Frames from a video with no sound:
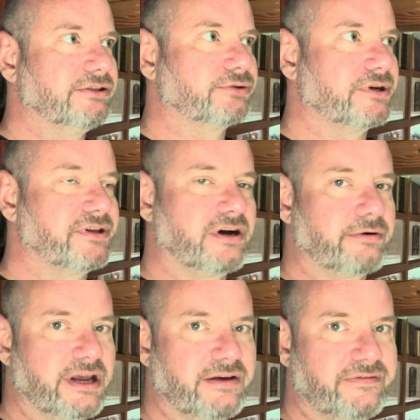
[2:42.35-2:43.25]
joined the
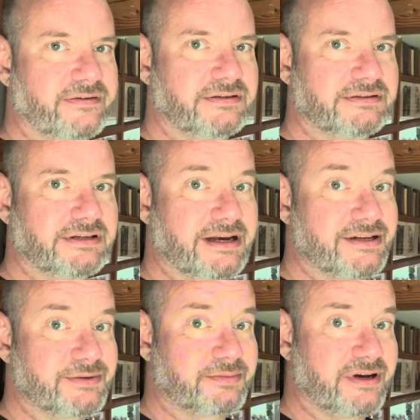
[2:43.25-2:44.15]
RAF as
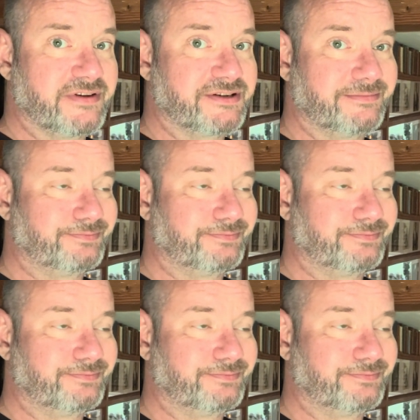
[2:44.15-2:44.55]
a private,